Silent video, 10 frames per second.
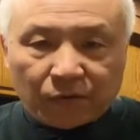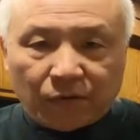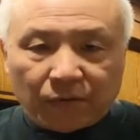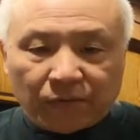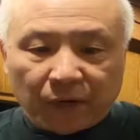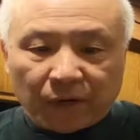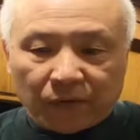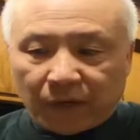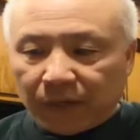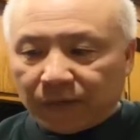corn fried
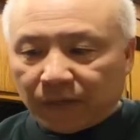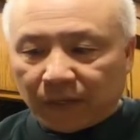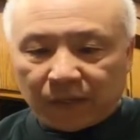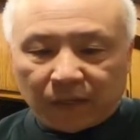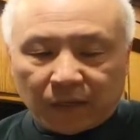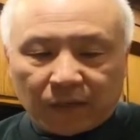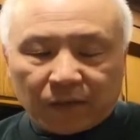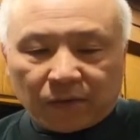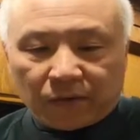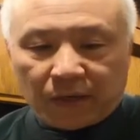rice, and the other
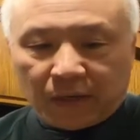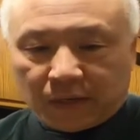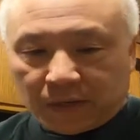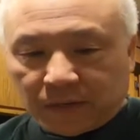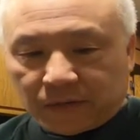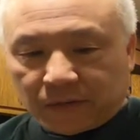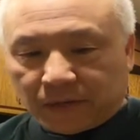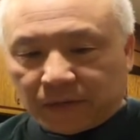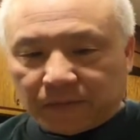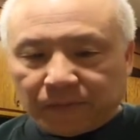ingredient is
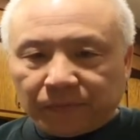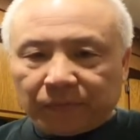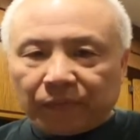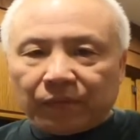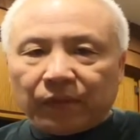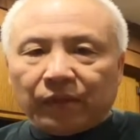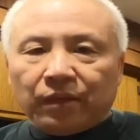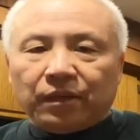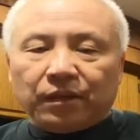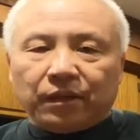
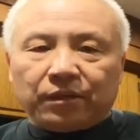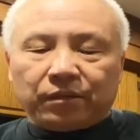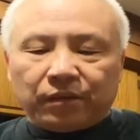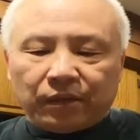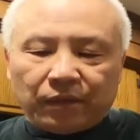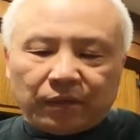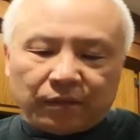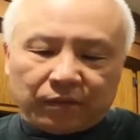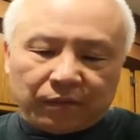it's uh,